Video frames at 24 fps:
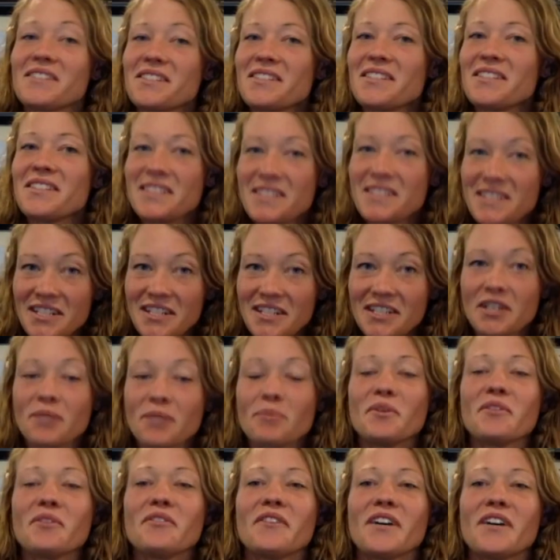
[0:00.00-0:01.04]
still
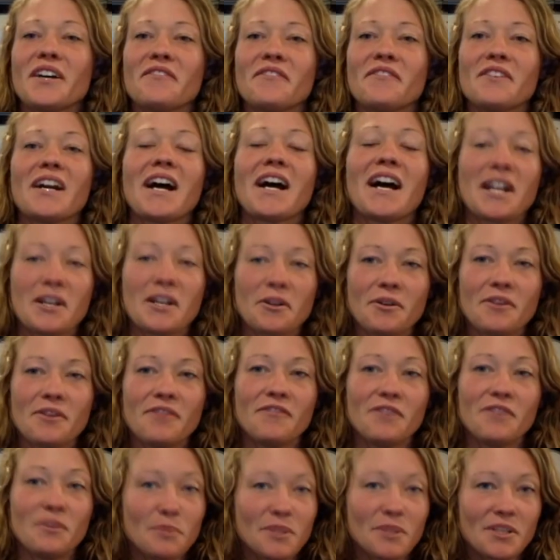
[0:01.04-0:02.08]
provide for adequate
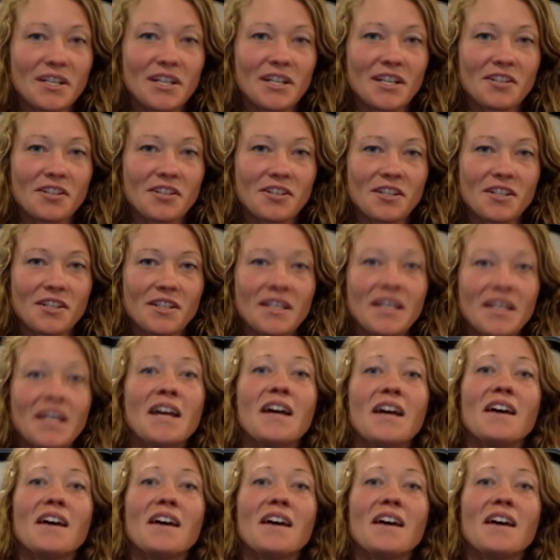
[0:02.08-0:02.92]
foot protection,